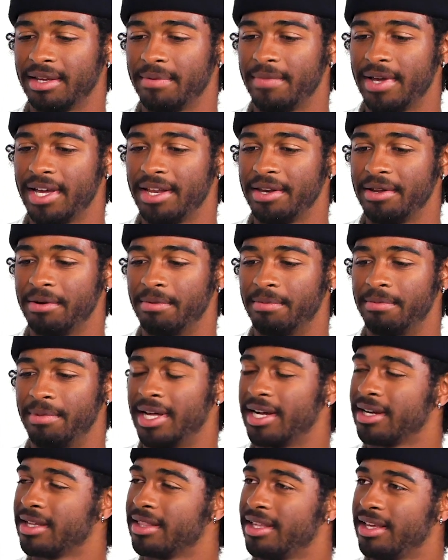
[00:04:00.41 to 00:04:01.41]
manual
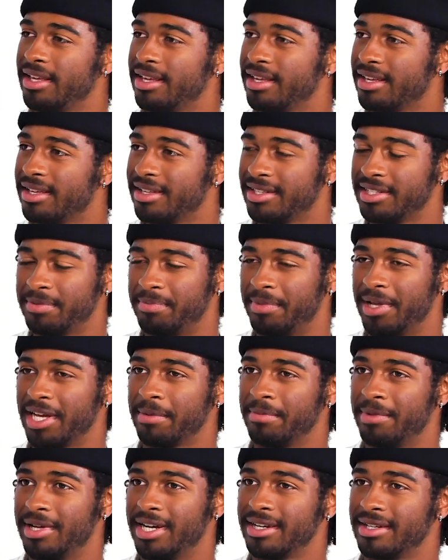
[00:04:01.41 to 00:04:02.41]
block thing. This
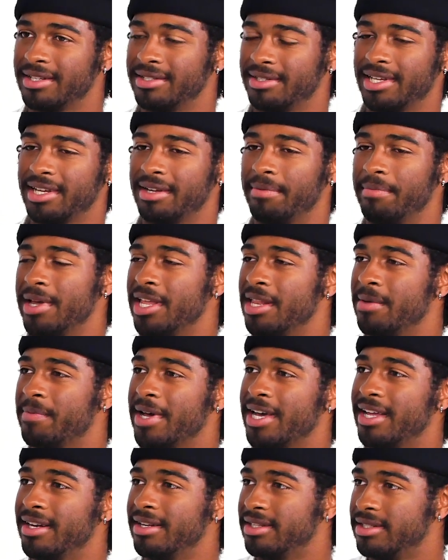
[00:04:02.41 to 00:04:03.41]
black block, it's like a mani
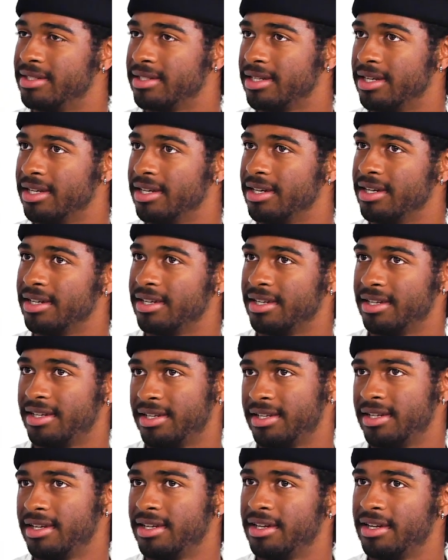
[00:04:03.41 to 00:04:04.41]
pad. It's
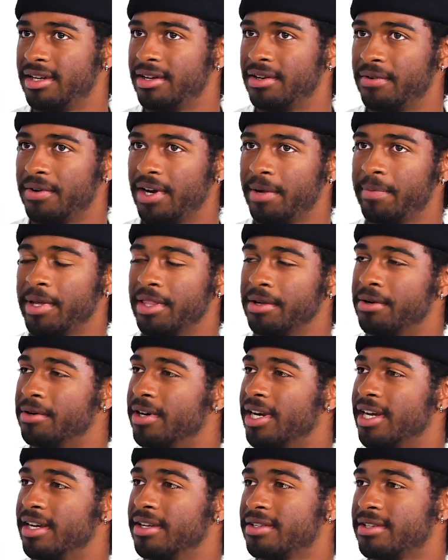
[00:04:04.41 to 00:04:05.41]
right by the
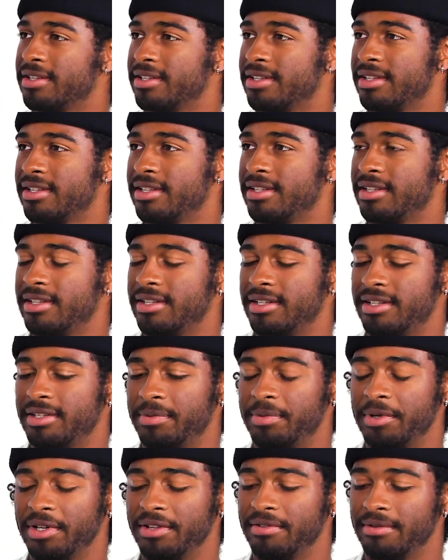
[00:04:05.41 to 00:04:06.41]
courthouse. It's
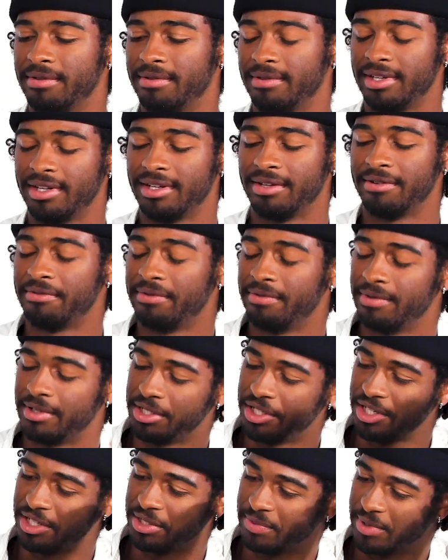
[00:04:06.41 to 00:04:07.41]
pretty
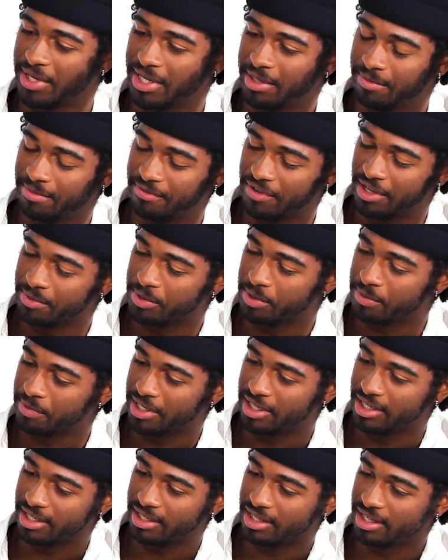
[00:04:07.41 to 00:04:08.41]
legit spot, famous
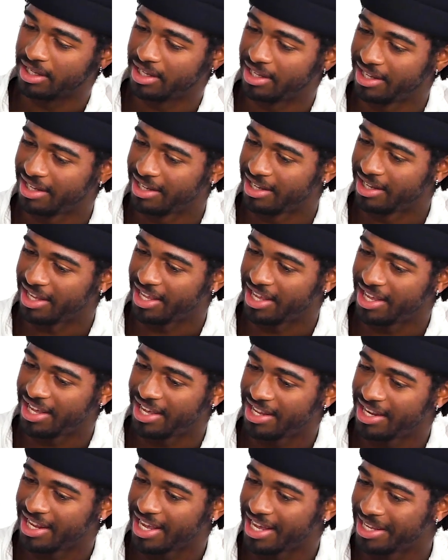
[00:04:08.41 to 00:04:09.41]
spot.
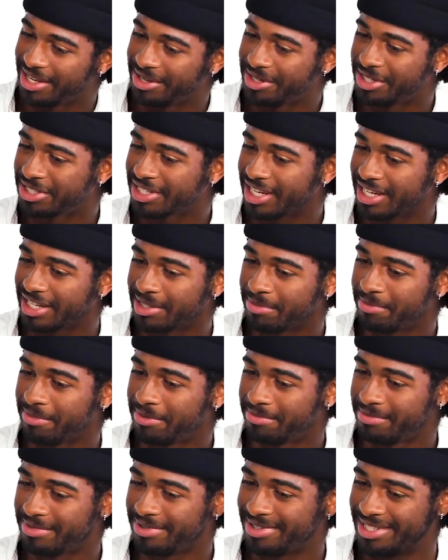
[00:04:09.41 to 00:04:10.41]
And yeah, he just like some
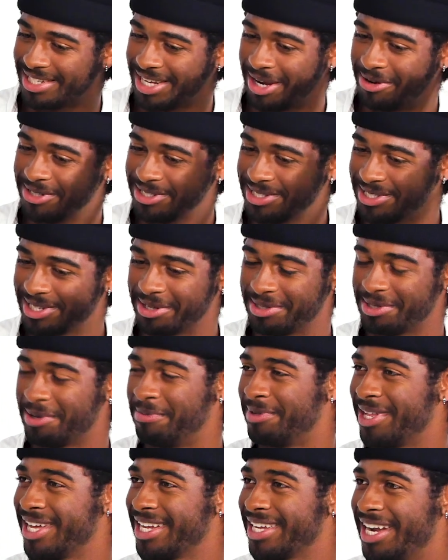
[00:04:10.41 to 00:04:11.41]

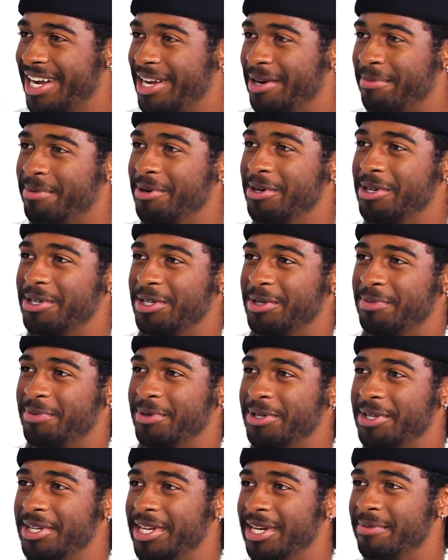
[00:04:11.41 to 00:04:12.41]
black guy in a Porsche just
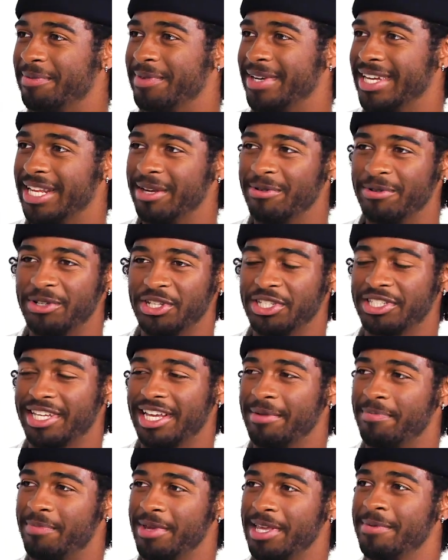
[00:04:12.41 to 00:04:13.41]
pulled up, and he was just
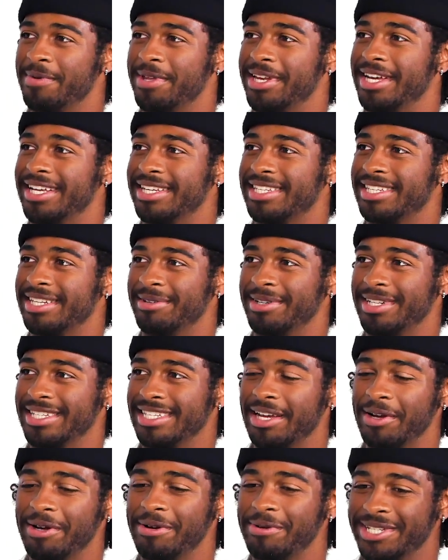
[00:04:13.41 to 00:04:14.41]
like beaming us, and
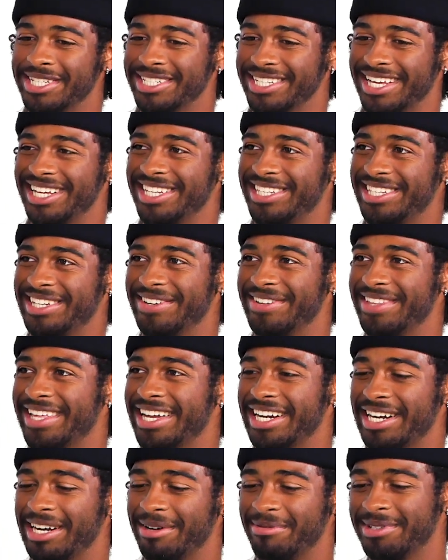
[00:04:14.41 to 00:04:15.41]
it was just us two
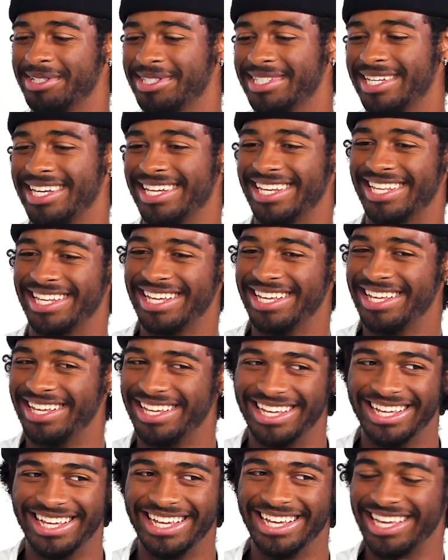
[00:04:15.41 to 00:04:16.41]
there, and I'm just like, and
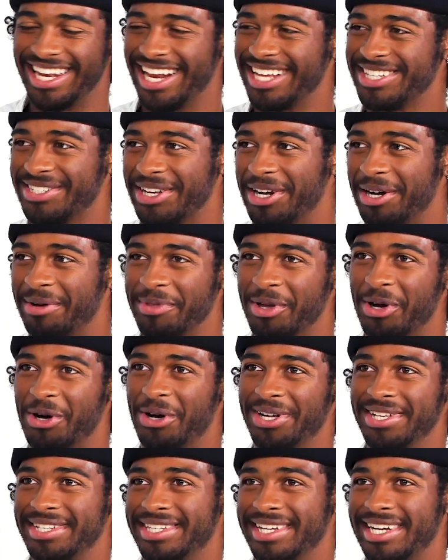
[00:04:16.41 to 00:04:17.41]
I saw him the
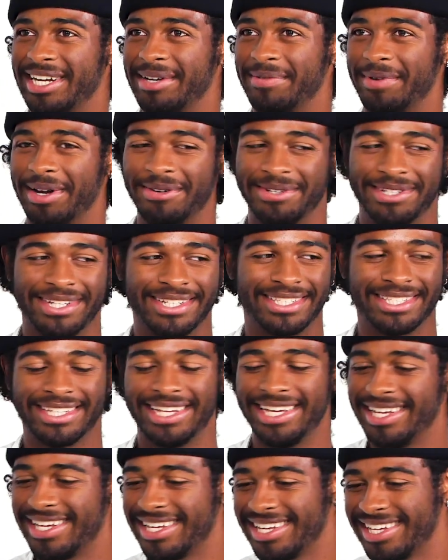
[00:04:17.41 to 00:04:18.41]
whole time, but I was just
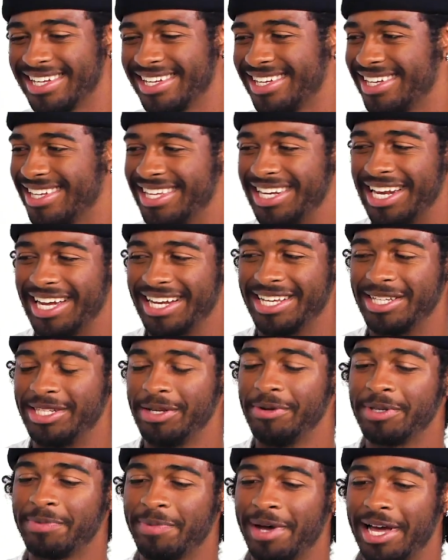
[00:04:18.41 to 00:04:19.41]
like, because
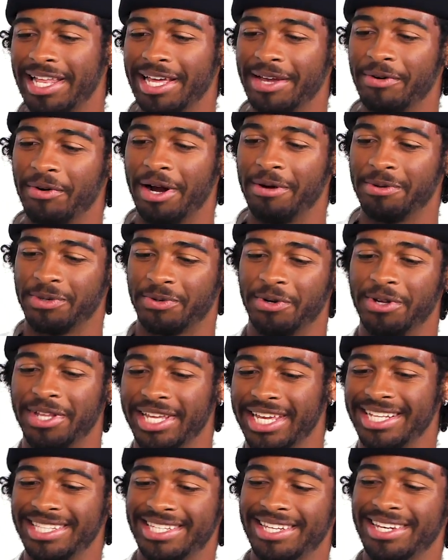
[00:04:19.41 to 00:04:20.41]
he was by like where I was
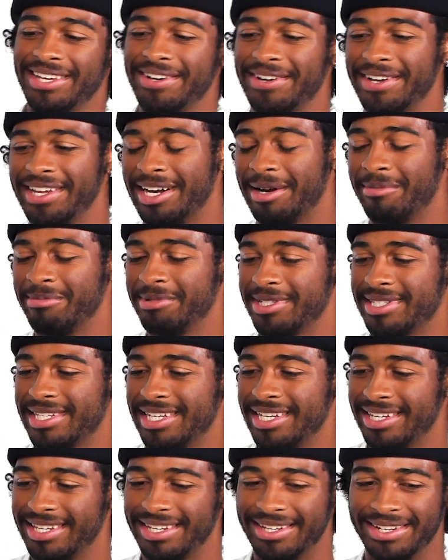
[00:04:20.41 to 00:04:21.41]
rolling in to do it, and I'm just
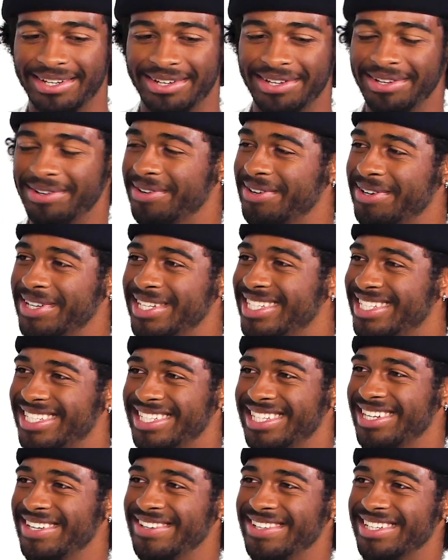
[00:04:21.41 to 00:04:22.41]
like, dude, who's this
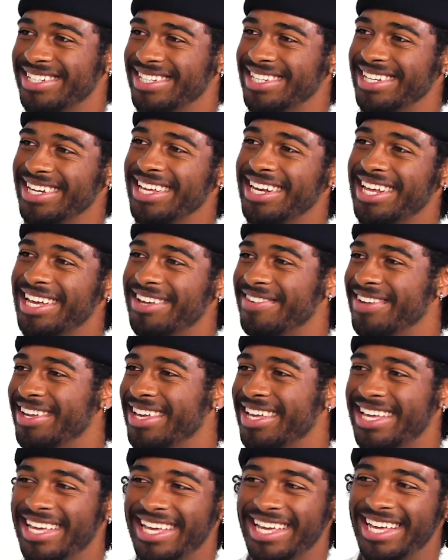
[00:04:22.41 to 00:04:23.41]
dude just looking at me?
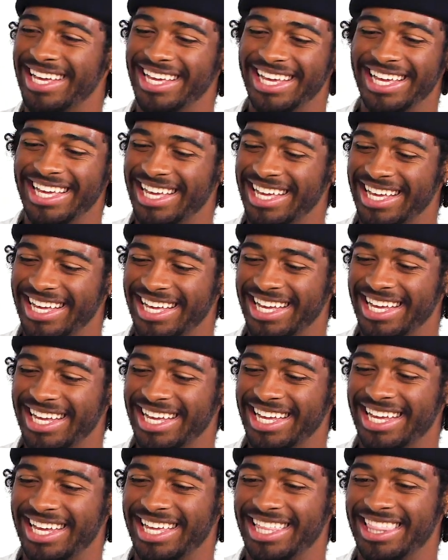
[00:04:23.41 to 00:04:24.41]

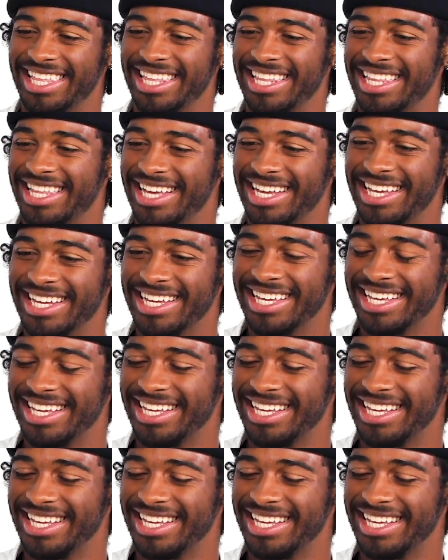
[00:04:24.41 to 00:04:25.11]
And then like,